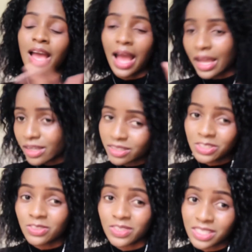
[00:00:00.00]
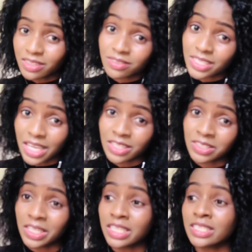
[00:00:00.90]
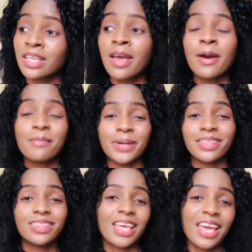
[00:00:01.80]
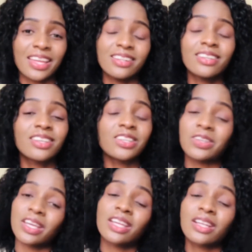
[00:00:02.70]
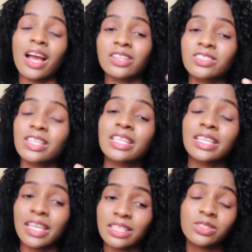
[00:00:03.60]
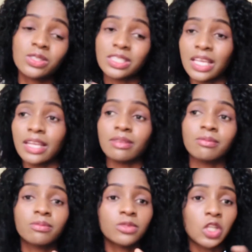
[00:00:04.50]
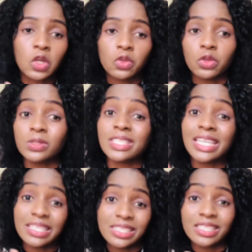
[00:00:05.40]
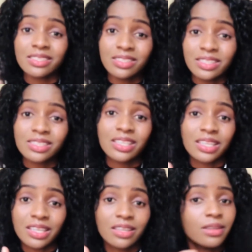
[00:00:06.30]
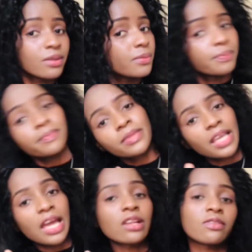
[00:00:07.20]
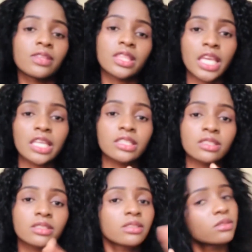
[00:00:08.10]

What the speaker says: I got to receive $10. But then you can actually get to send, you know, those intercity kind of a thing,